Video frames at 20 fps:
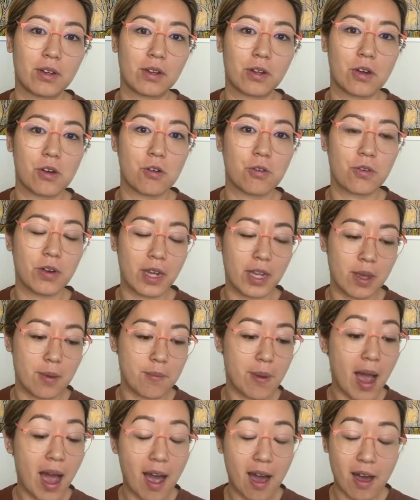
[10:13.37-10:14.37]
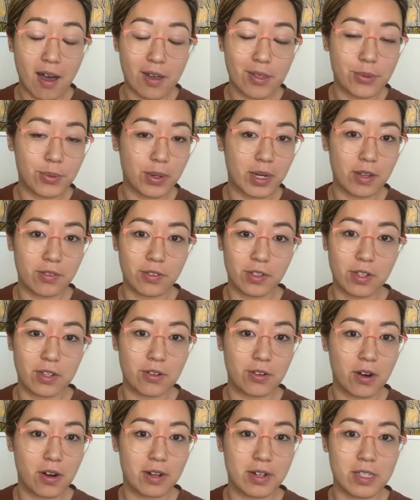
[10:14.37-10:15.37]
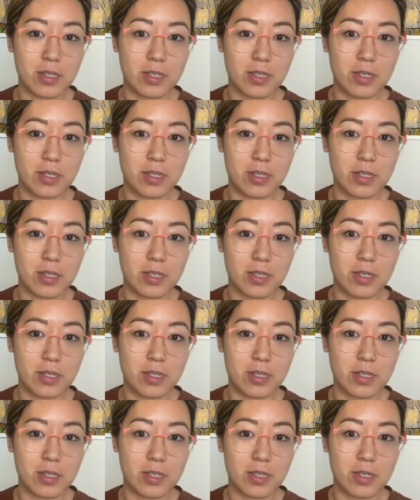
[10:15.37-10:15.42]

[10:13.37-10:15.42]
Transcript: career path, whatever you're on,